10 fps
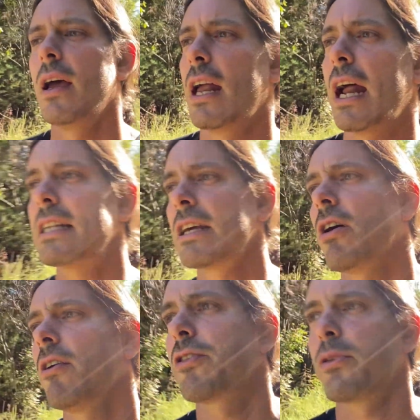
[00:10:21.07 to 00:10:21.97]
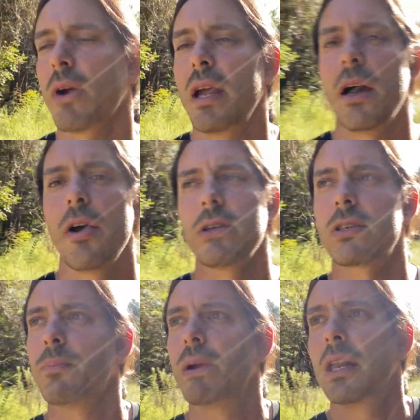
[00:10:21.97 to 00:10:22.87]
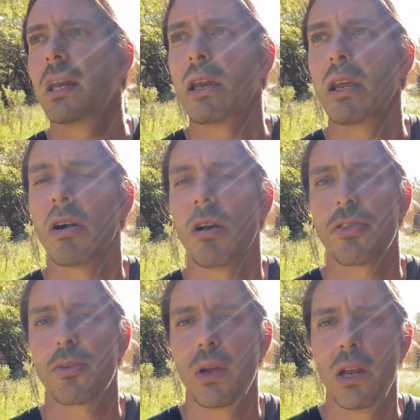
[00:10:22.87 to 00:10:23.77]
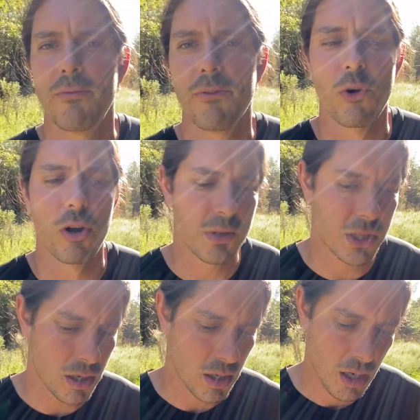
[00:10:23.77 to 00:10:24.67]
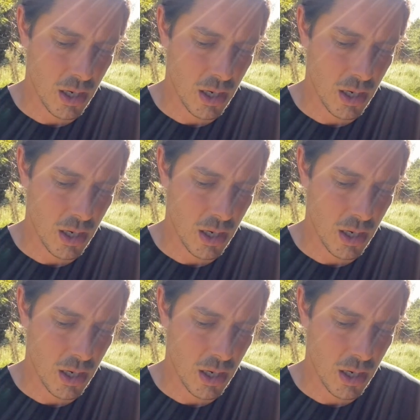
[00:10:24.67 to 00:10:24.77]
And I did all three. I always competed in all three: forms,